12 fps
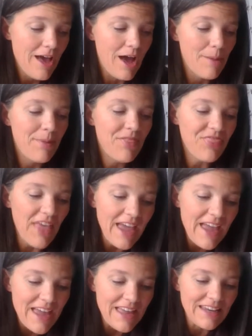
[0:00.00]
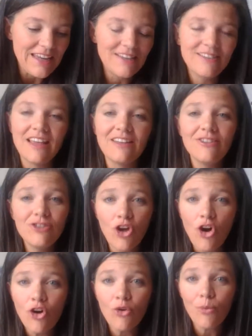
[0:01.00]
Um, but then he says,
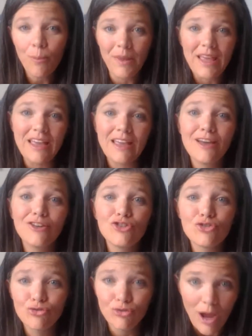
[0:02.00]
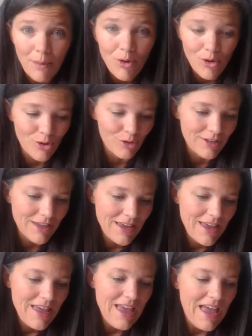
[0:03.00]
Don't be troubled.
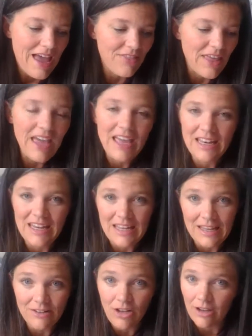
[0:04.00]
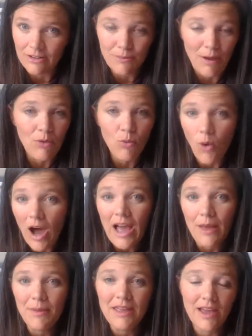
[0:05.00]
And then he talks about
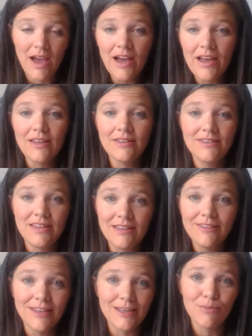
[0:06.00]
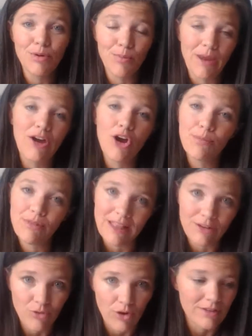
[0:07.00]
why, because he's going to prepare a
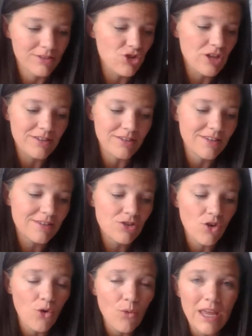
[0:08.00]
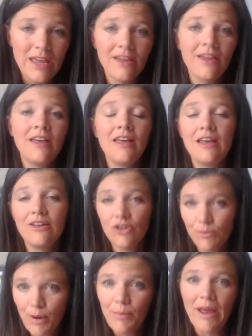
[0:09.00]
place for us. Jesus is going
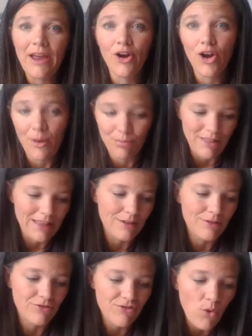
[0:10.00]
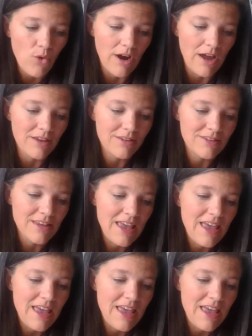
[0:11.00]
to prepare a place for us.